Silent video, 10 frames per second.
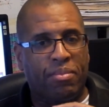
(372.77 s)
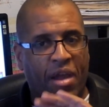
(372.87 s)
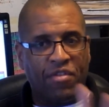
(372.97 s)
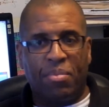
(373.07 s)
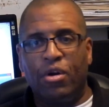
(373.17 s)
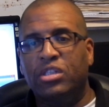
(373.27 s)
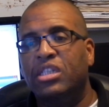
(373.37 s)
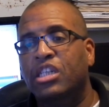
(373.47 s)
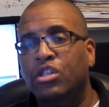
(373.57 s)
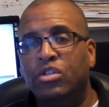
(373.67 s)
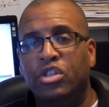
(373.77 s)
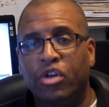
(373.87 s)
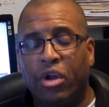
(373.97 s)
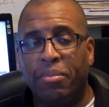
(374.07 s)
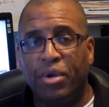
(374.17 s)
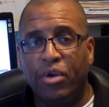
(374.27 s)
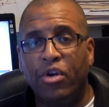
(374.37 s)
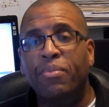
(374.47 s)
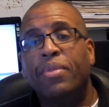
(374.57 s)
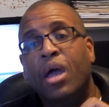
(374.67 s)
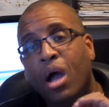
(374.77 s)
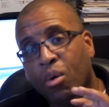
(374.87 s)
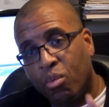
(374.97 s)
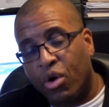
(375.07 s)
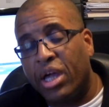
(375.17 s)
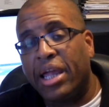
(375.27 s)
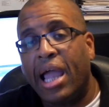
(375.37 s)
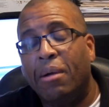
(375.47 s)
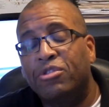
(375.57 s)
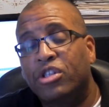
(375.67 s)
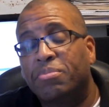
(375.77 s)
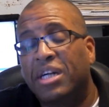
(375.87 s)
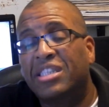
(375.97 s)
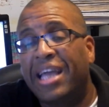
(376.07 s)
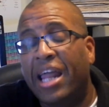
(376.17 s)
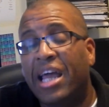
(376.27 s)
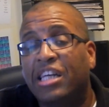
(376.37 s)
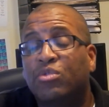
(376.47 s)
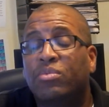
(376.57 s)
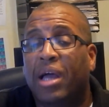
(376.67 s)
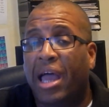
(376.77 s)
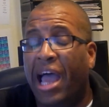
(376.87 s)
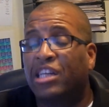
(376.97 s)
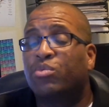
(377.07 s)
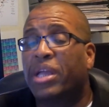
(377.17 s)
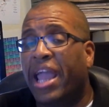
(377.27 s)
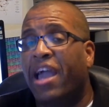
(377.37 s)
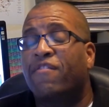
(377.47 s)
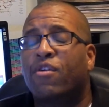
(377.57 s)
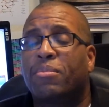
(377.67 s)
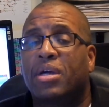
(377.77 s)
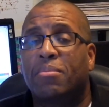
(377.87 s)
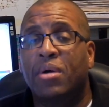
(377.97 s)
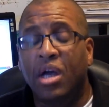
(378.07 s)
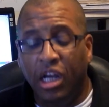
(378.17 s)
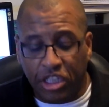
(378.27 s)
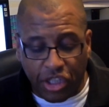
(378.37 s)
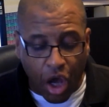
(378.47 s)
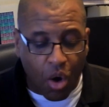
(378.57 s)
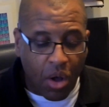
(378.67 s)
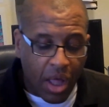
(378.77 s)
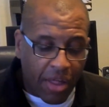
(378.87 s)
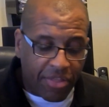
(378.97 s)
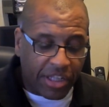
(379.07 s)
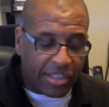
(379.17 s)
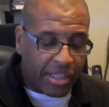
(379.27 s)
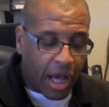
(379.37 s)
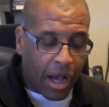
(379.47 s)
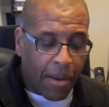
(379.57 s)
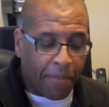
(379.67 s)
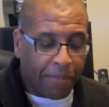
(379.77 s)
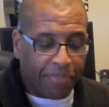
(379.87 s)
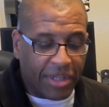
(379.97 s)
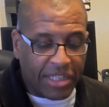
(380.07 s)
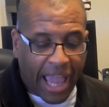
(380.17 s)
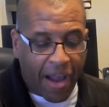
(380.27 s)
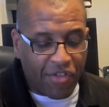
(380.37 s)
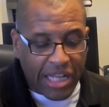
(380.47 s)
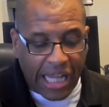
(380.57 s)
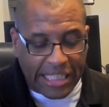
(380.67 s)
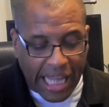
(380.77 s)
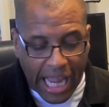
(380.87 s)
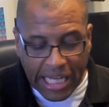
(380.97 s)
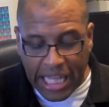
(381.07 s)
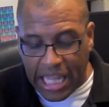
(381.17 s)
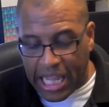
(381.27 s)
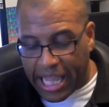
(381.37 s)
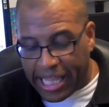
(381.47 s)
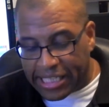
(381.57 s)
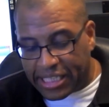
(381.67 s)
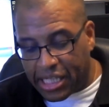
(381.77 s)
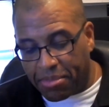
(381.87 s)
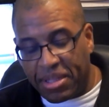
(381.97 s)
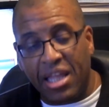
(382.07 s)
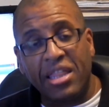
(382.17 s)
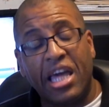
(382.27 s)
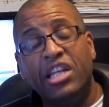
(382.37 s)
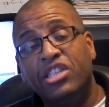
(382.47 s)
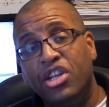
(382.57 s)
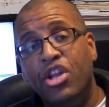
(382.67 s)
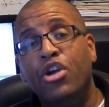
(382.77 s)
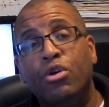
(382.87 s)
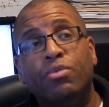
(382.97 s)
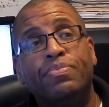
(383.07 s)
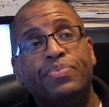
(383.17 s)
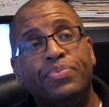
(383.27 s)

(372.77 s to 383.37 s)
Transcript: every person that uses your computer, we're going to capture as much data as we can from them. So this advertising ID is something that is new.